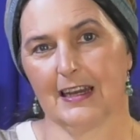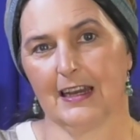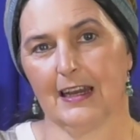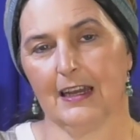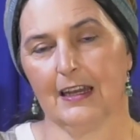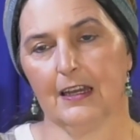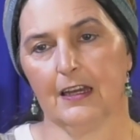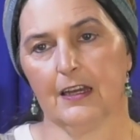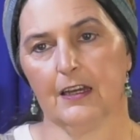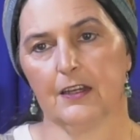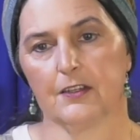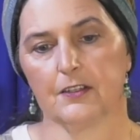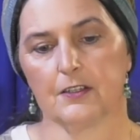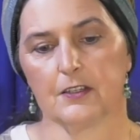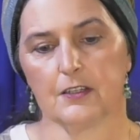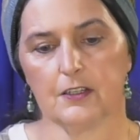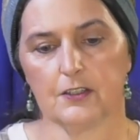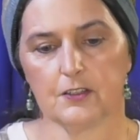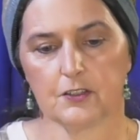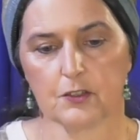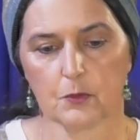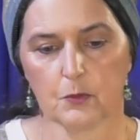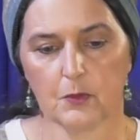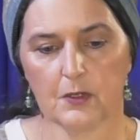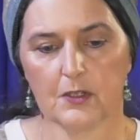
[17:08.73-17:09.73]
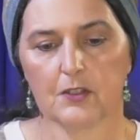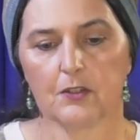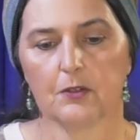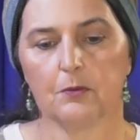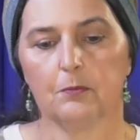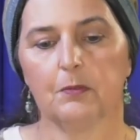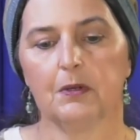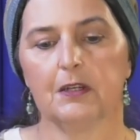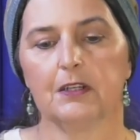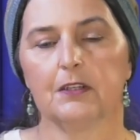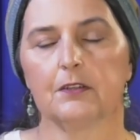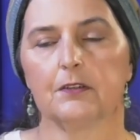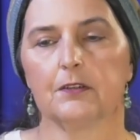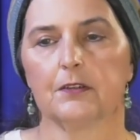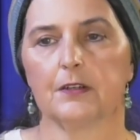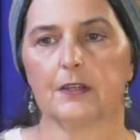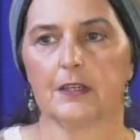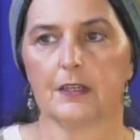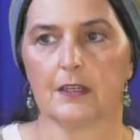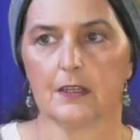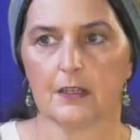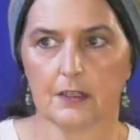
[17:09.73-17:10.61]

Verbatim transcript: and he's going to marry